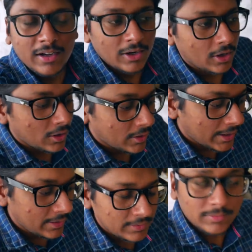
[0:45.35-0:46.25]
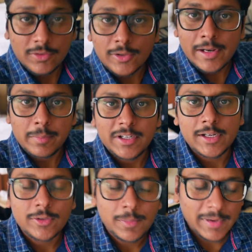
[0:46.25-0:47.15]
Okay, so let me tell
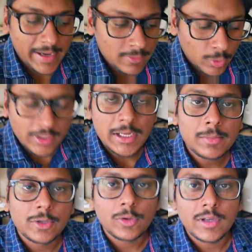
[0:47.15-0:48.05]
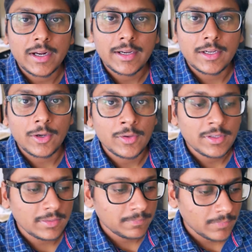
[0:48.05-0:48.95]
you the plan. What I'll be doing right now
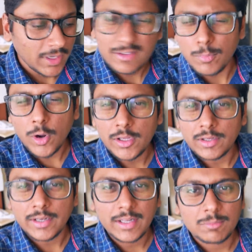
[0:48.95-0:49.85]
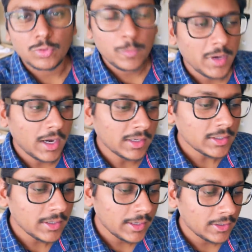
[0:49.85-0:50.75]
is it's morning right i'm super
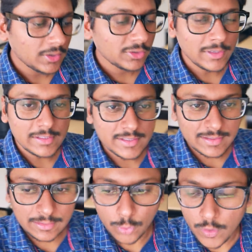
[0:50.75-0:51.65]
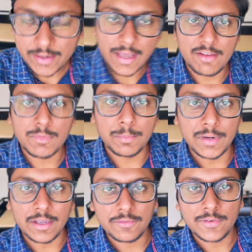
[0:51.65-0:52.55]
hungry right now so i'll just go and have my
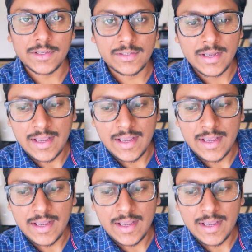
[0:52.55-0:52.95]
breakfast